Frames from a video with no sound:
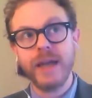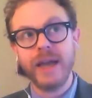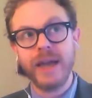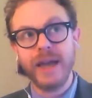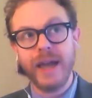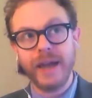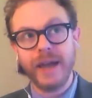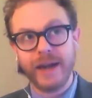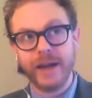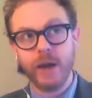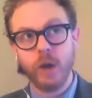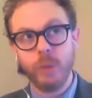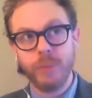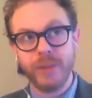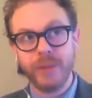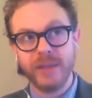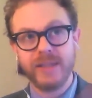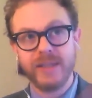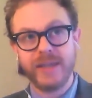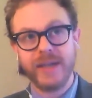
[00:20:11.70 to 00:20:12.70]
and I
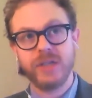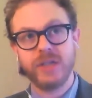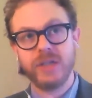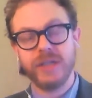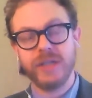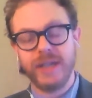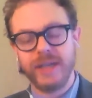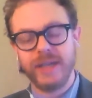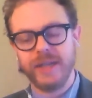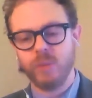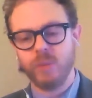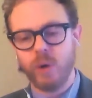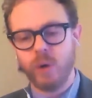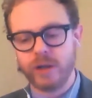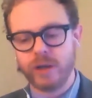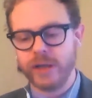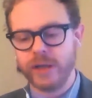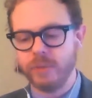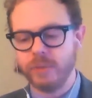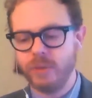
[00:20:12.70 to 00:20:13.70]
opened this section in Walk
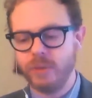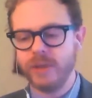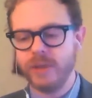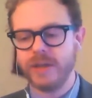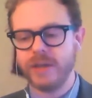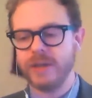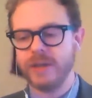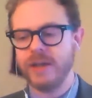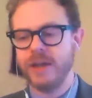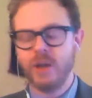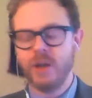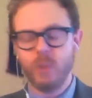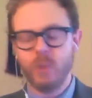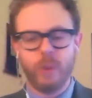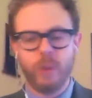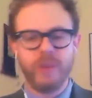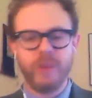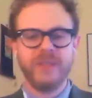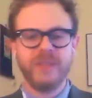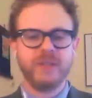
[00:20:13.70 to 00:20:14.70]
Like a Buddha
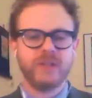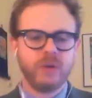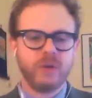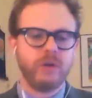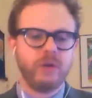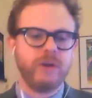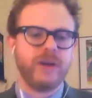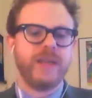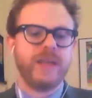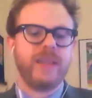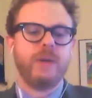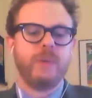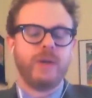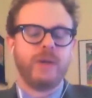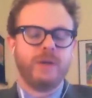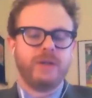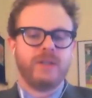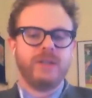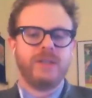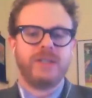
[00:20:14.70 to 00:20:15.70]
with this story that when I
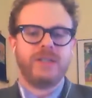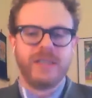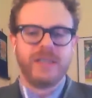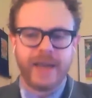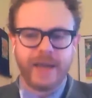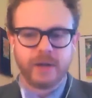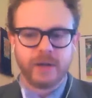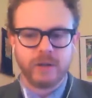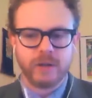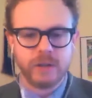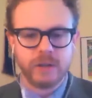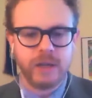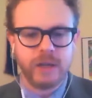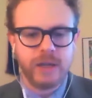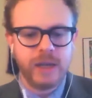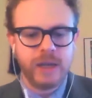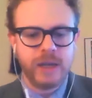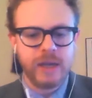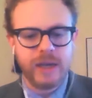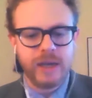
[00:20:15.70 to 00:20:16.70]
was in Seattle,
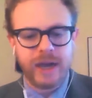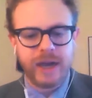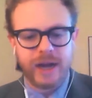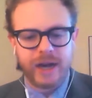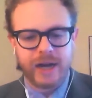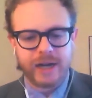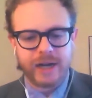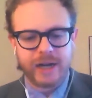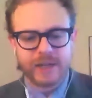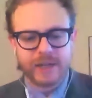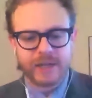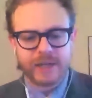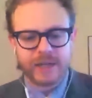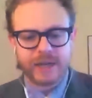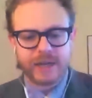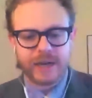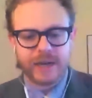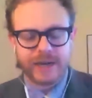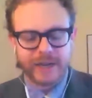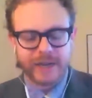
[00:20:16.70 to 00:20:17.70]
uh,
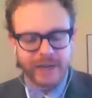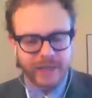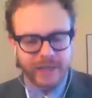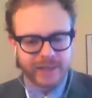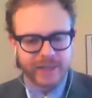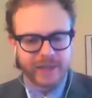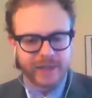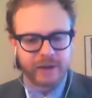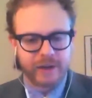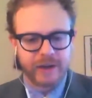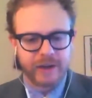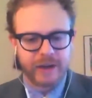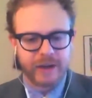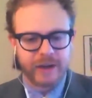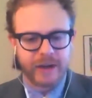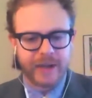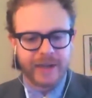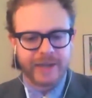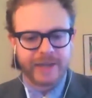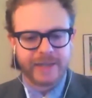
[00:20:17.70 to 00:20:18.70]
I got there
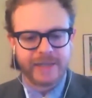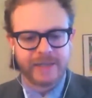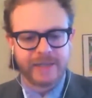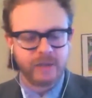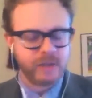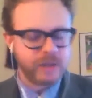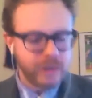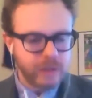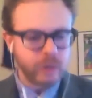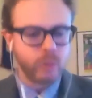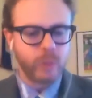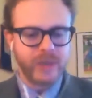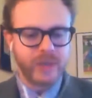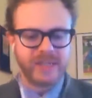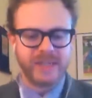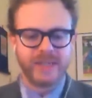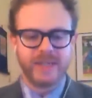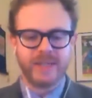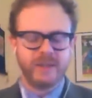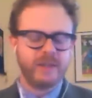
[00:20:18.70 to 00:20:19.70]
and there's a little
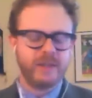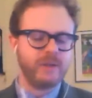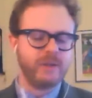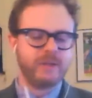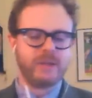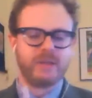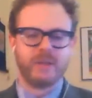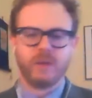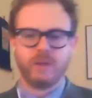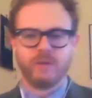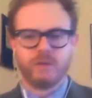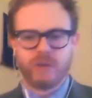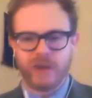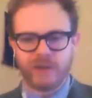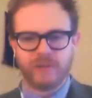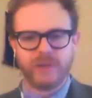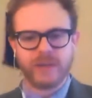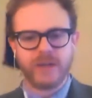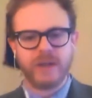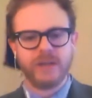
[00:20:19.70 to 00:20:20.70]
winded, you know, I was sort of
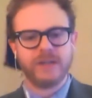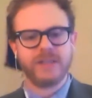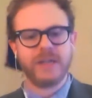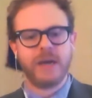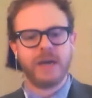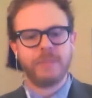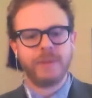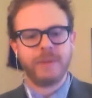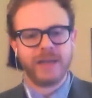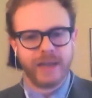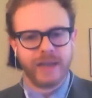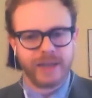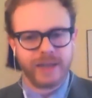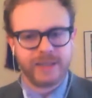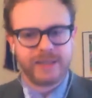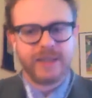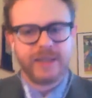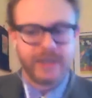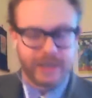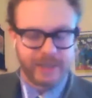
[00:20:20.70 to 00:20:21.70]
traveling nonstop, and I, I,
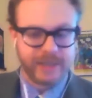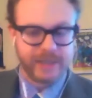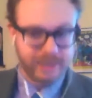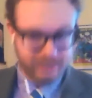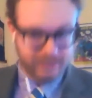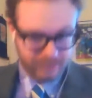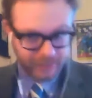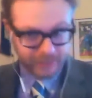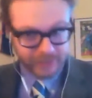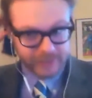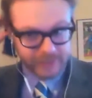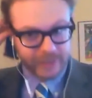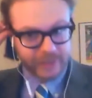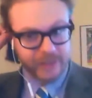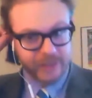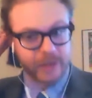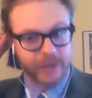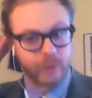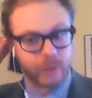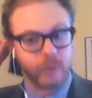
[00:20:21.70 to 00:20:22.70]
say, I said
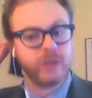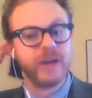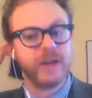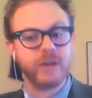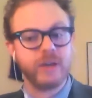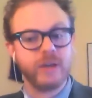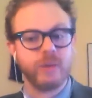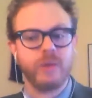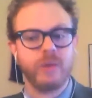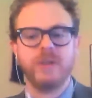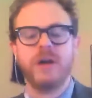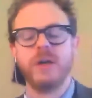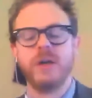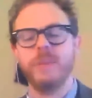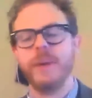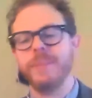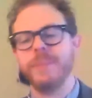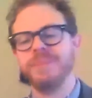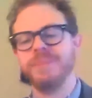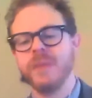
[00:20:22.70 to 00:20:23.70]
exactly that, what do you guys want to talk
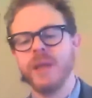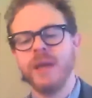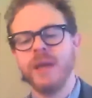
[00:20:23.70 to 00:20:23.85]
about.